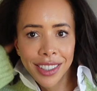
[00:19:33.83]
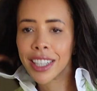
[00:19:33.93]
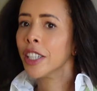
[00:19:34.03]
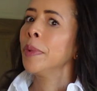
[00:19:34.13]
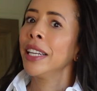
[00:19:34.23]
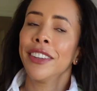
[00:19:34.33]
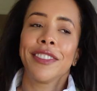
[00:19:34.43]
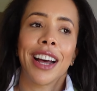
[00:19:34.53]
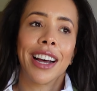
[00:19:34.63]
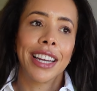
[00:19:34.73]
Can you believe
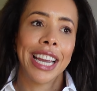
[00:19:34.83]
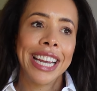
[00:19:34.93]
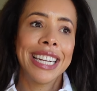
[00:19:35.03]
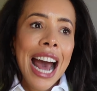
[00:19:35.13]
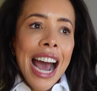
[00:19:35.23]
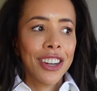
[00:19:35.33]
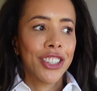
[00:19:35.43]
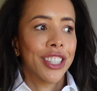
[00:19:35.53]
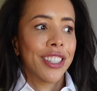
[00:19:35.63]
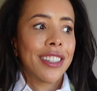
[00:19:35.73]
that?
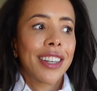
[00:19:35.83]
Inaction